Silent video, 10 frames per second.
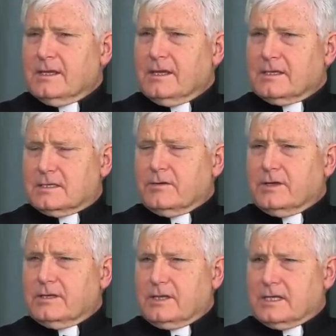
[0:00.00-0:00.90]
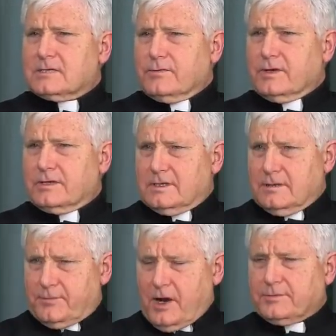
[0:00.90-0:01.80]
And so that's what
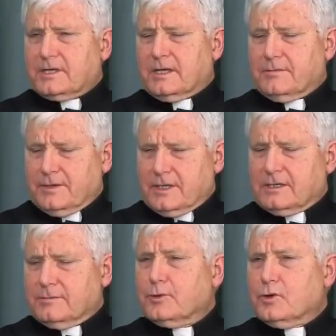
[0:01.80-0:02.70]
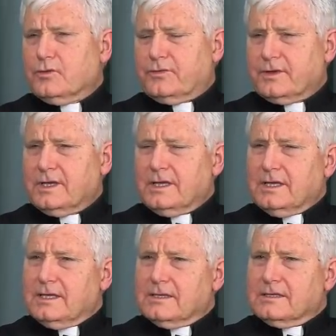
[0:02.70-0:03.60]
prompted him, again, to move
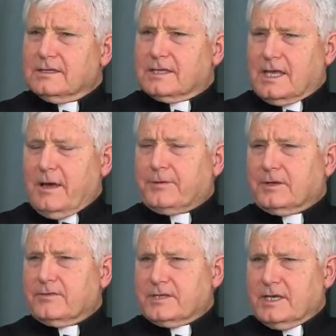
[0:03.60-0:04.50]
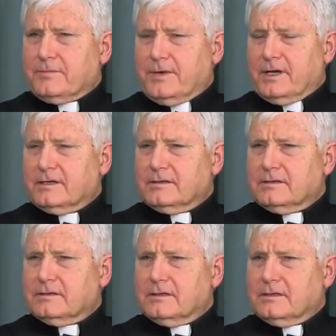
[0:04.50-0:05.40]
the capital of the empire
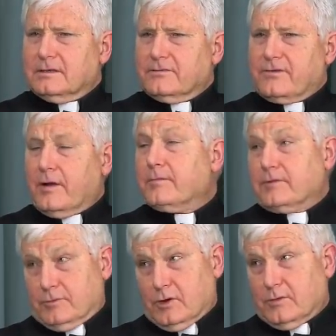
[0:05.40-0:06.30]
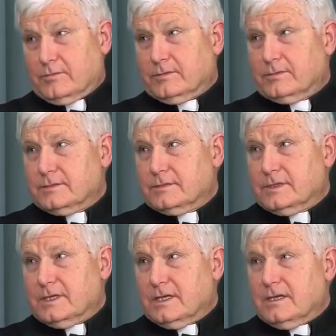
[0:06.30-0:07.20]
from Rome
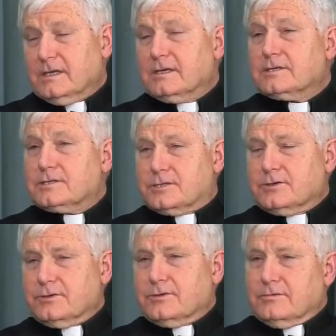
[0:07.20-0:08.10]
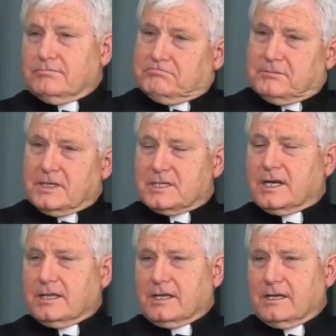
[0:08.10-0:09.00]
to a
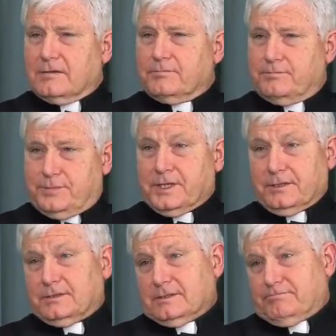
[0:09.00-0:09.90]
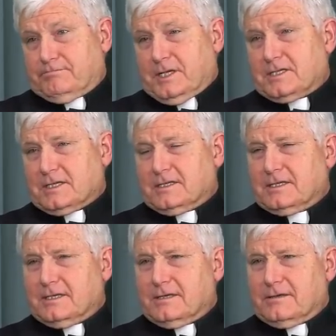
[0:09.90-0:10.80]
city that he'd built
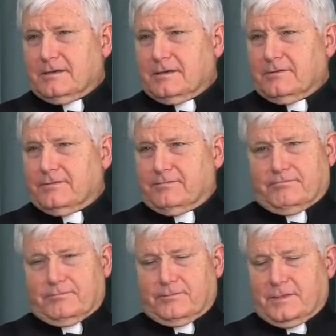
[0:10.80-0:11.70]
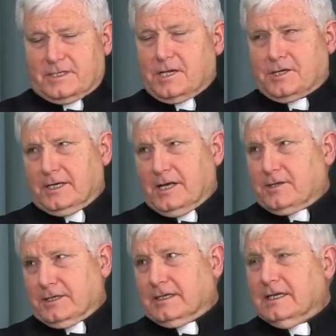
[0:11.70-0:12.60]
basically out of essentially
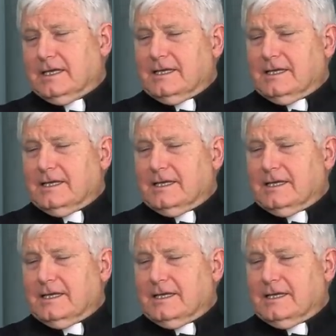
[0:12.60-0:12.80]
nothing,